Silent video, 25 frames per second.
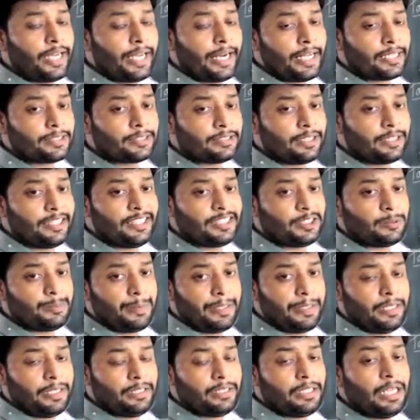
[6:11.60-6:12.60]
direction
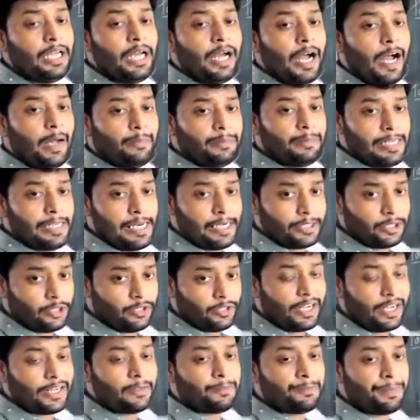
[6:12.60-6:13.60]
spin of the
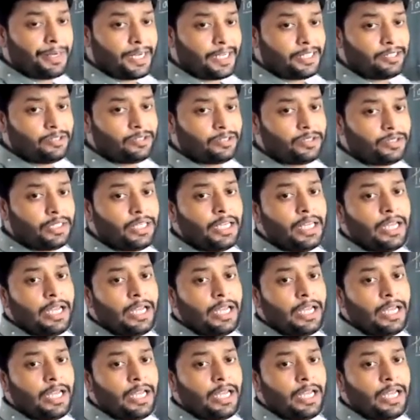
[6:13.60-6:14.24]
electron first,